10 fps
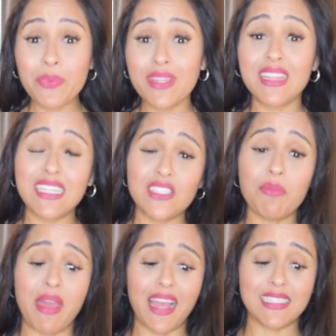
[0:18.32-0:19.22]
up with
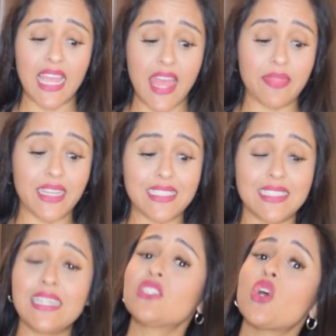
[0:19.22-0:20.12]
LissommeX and they
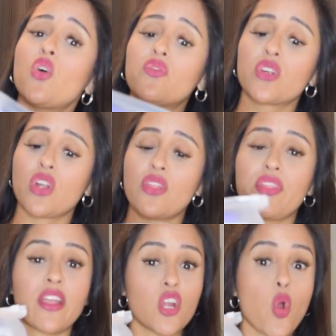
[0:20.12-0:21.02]
sent over
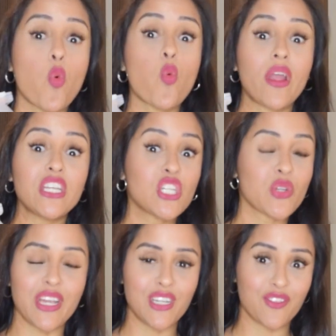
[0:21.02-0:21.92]
their wage
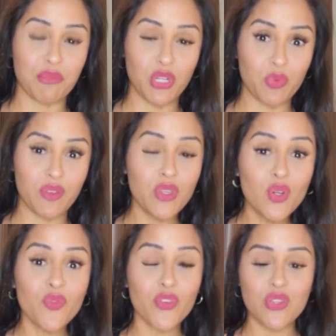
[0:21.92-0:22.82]
trainer for me to
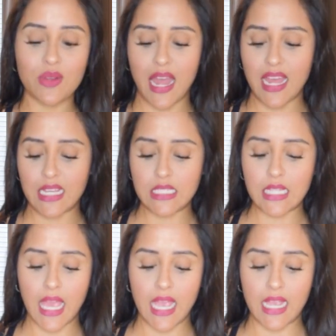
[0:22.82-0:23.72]
review for you guys,
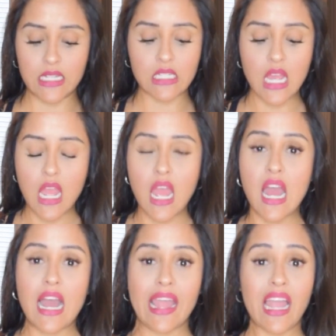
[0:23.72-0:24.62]
and
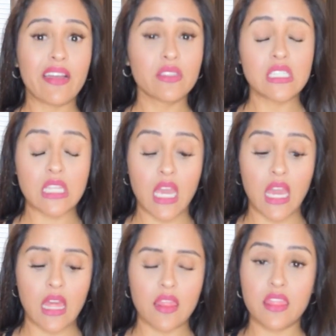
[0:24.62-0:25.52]
I have to
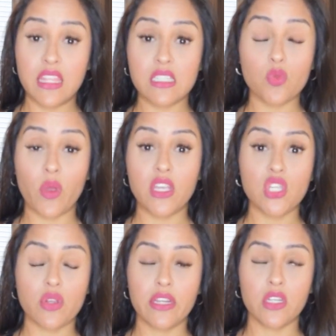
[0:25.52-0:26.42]
say this wage
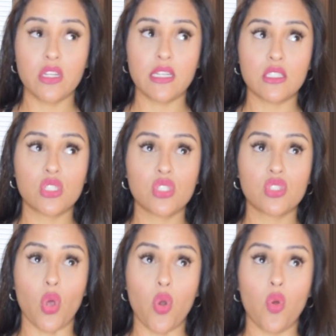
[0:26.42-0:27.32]
trainer is
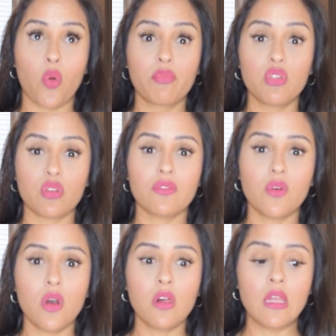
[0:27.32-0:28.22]
so
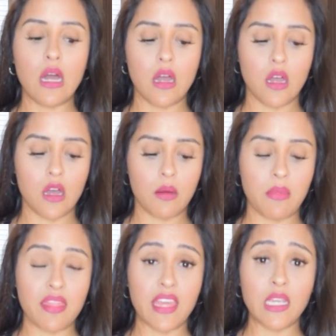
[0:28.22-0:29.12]
beautiful.
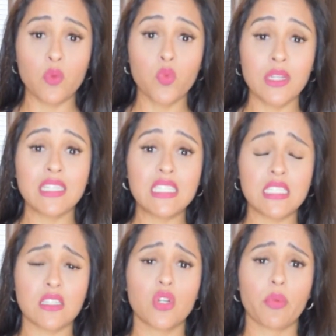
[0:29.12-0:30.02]
Um, they really
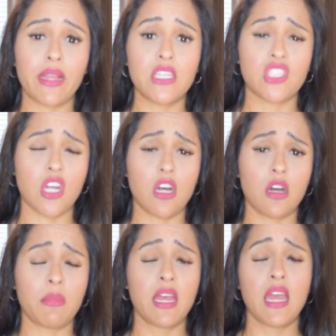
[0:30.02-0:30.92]
did a great
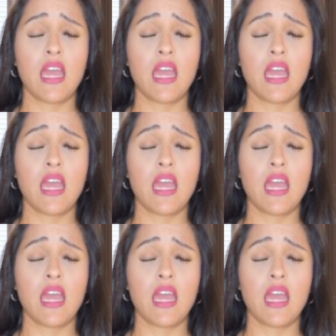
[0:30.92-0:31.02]
job